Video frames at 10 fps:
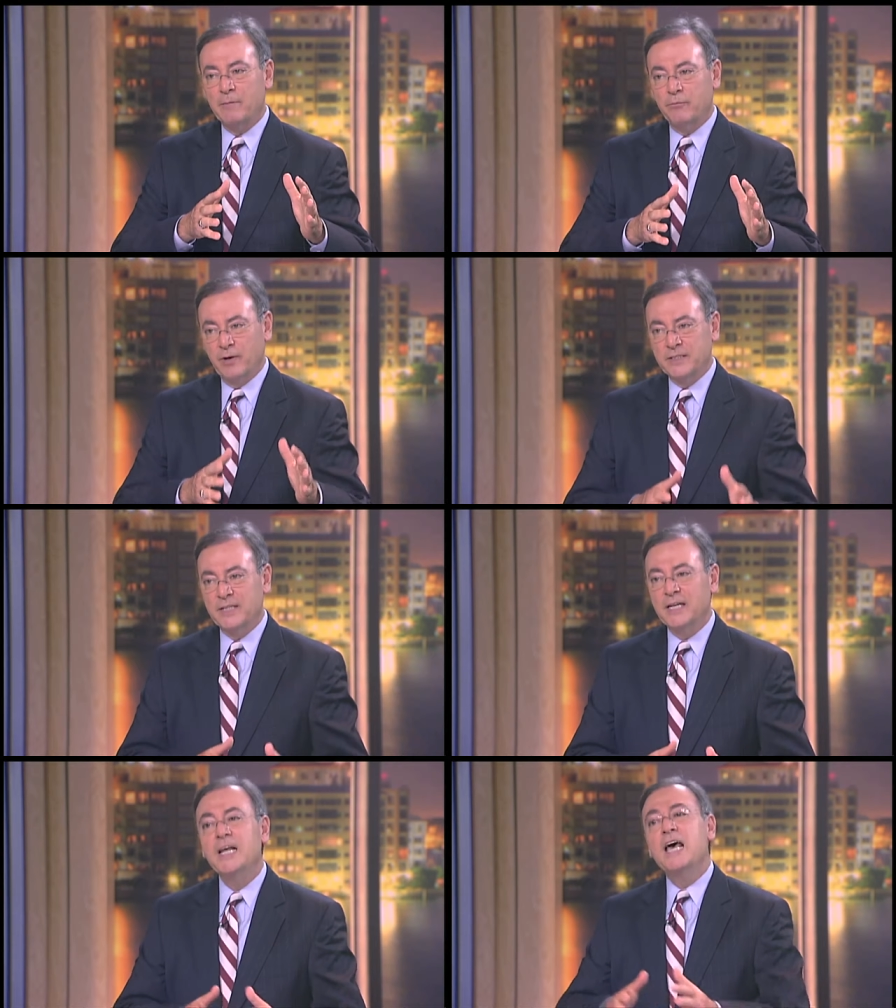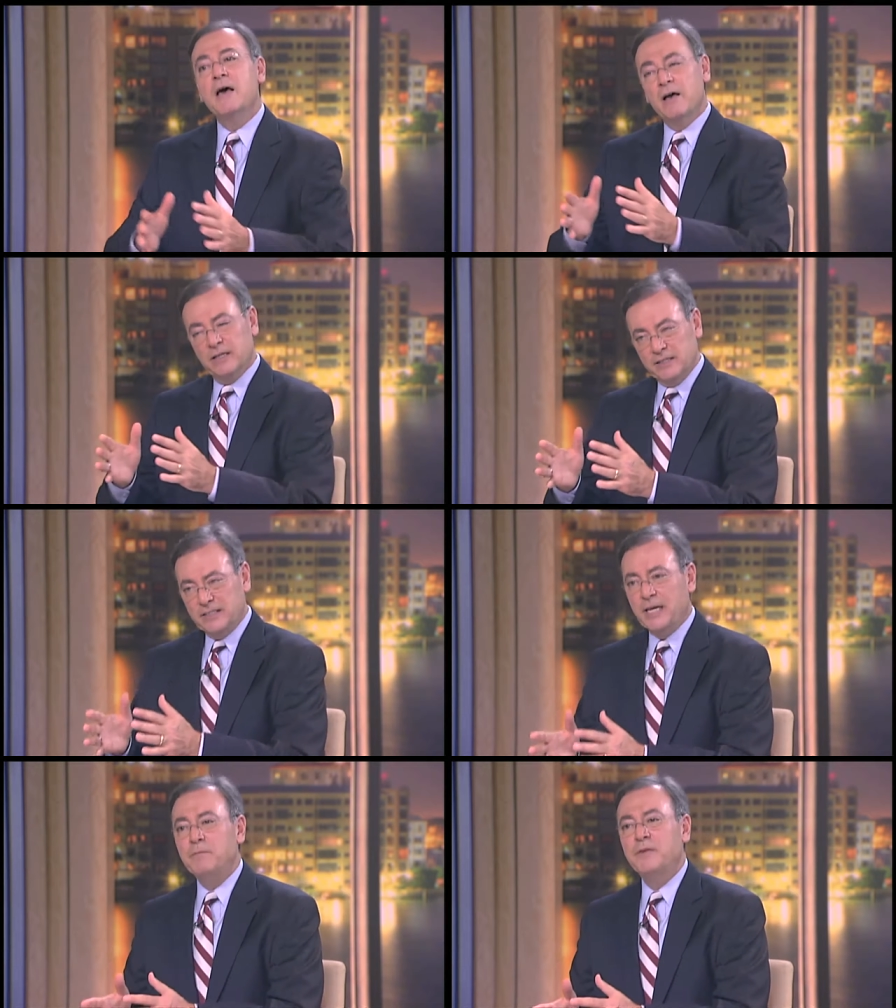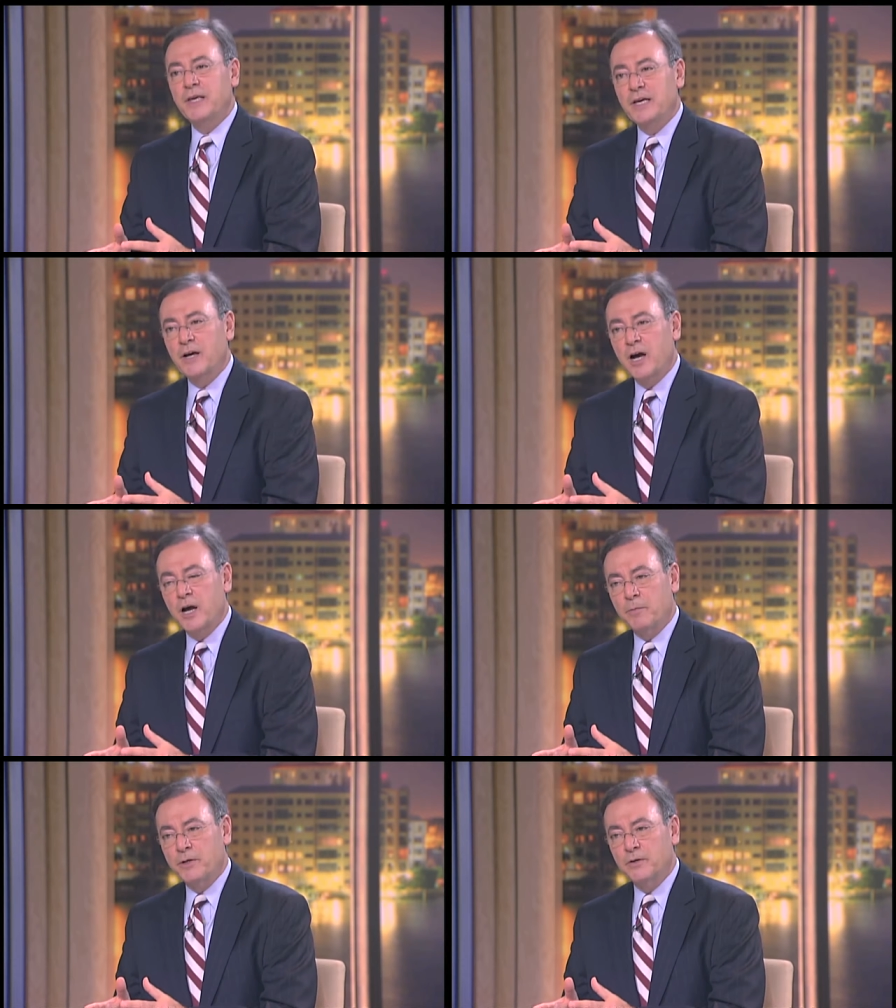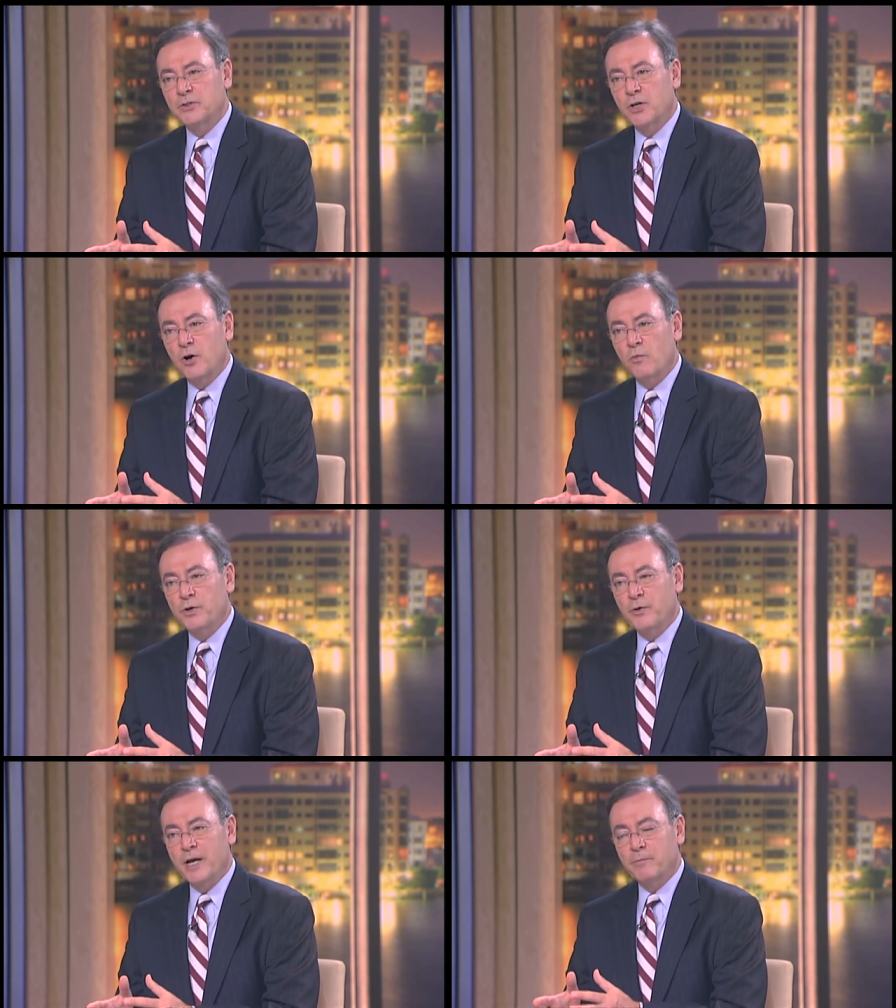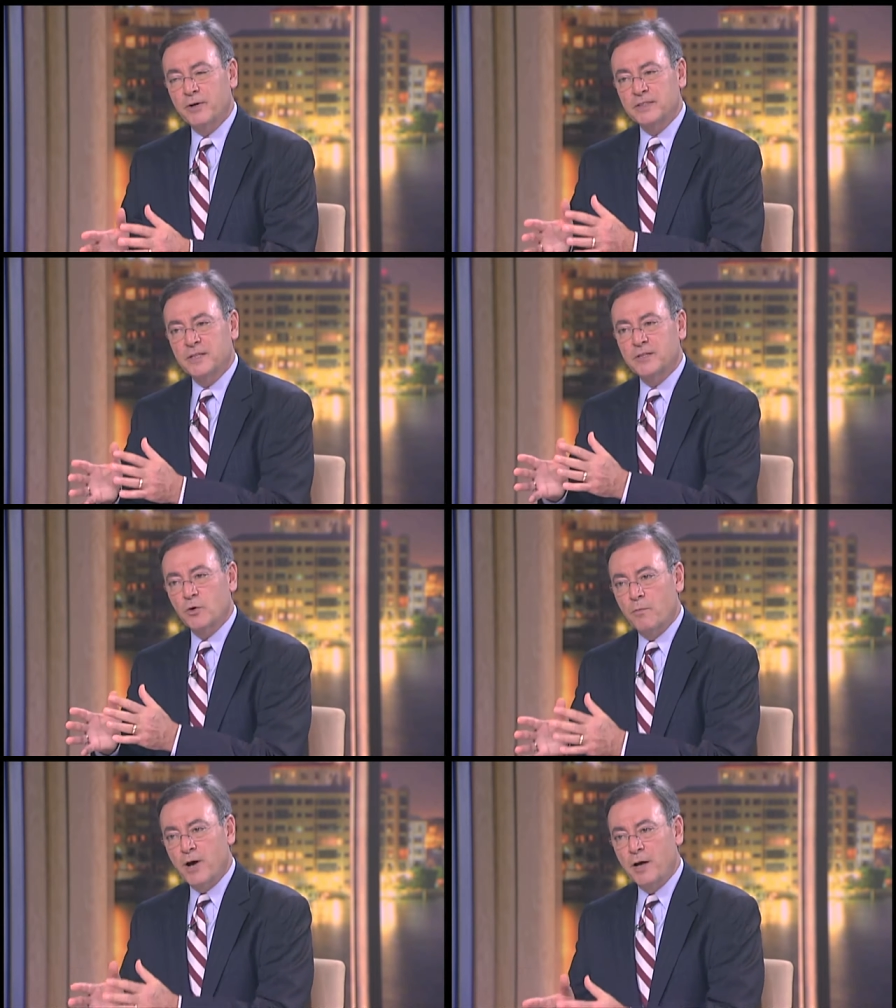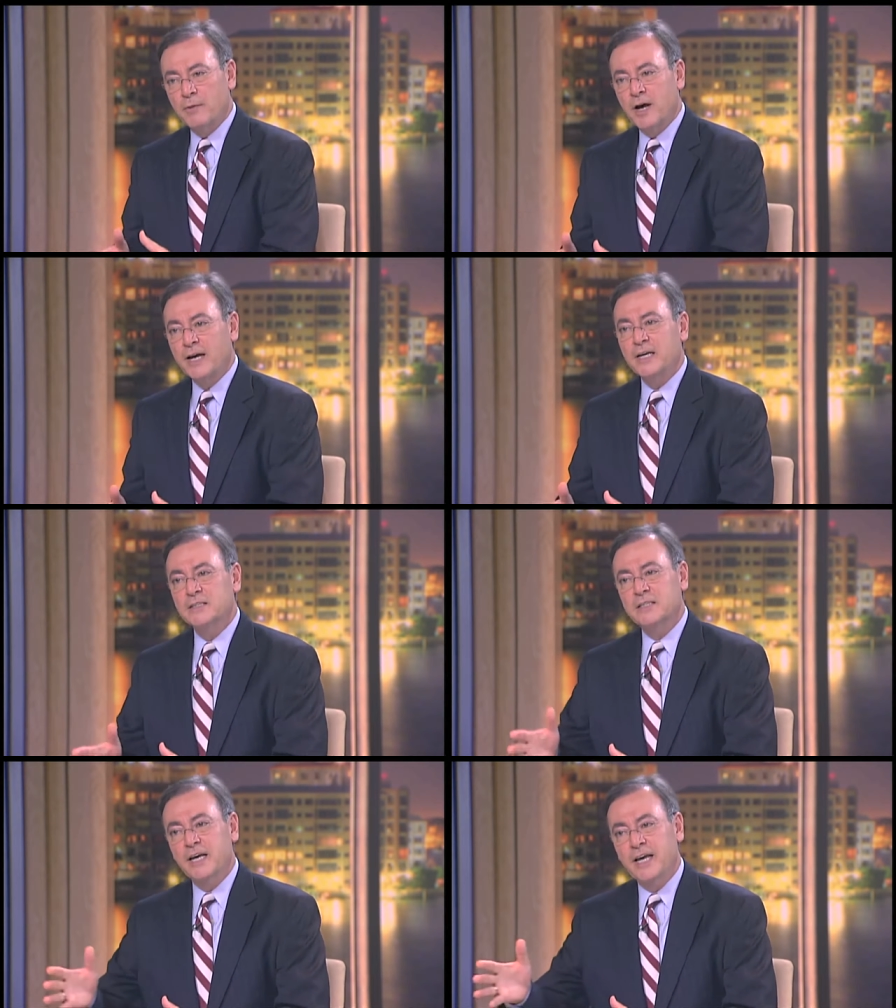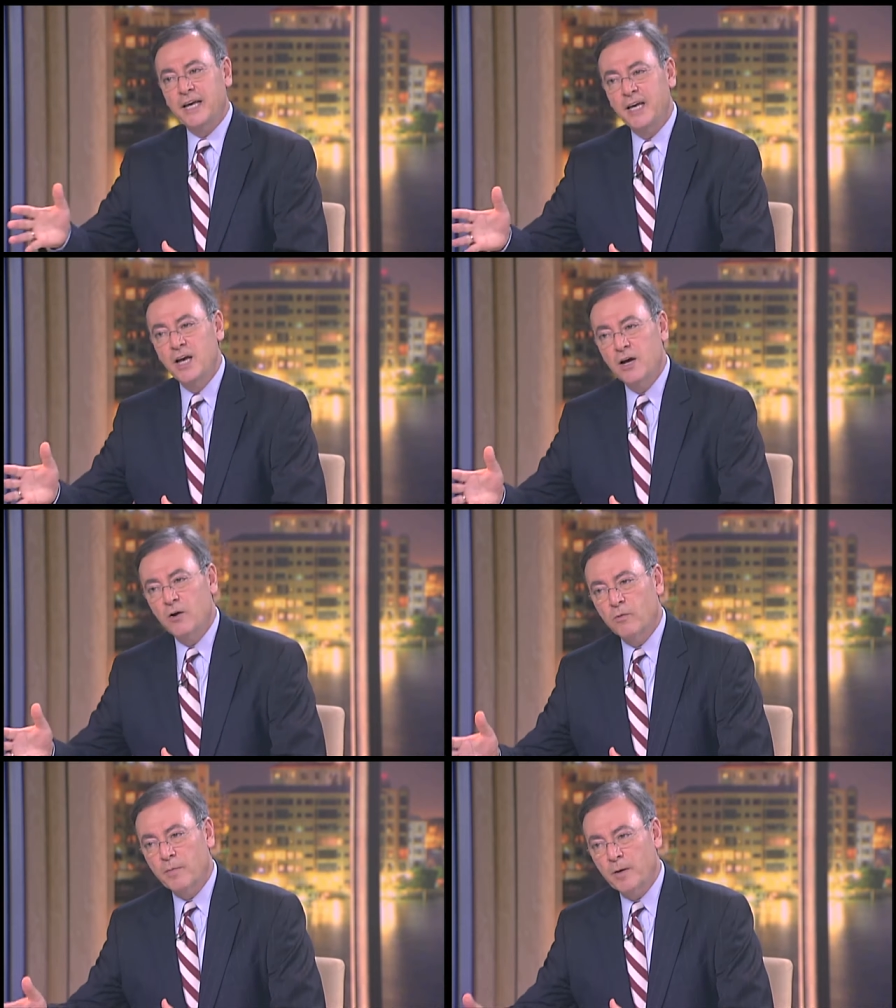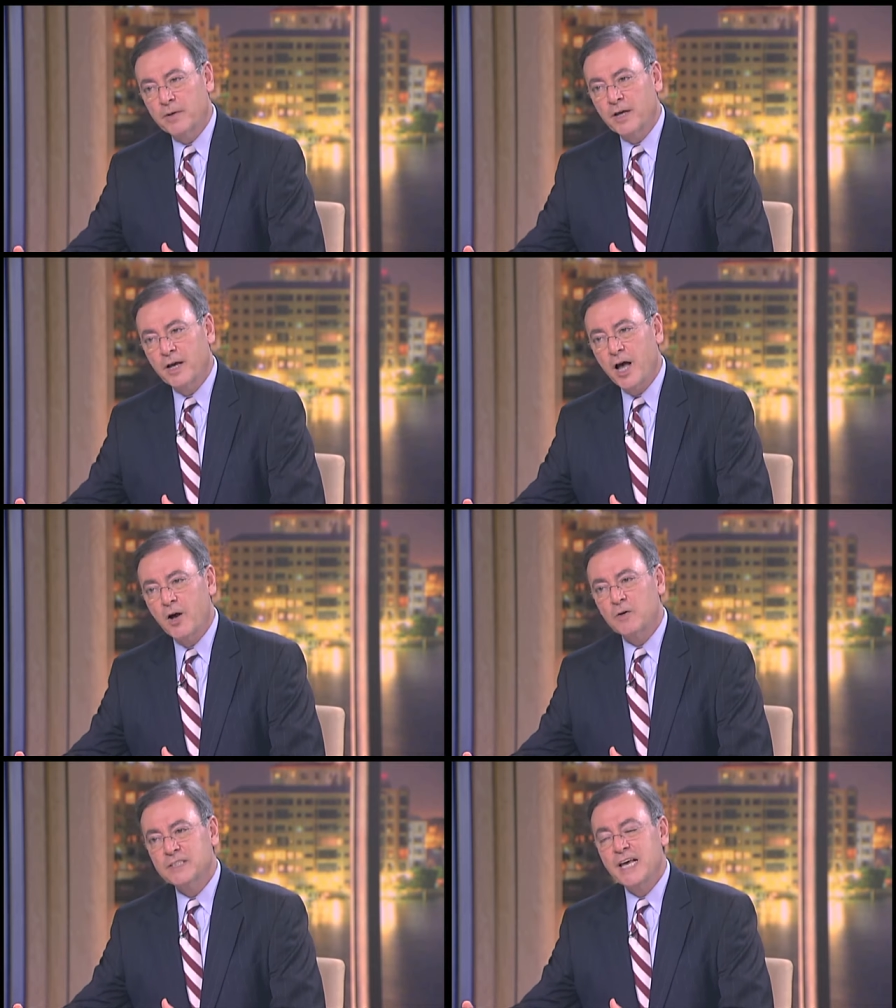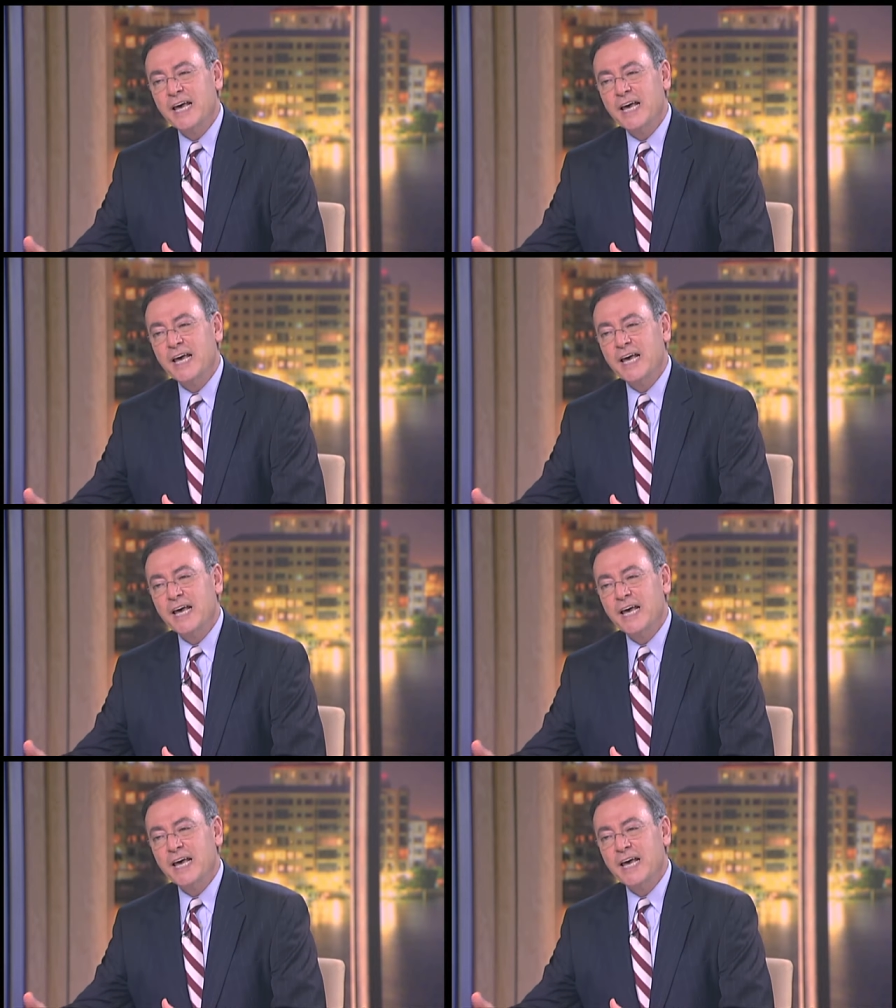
president. Same thing a couple of years ago when you had President Obama against a, a Republican Congress.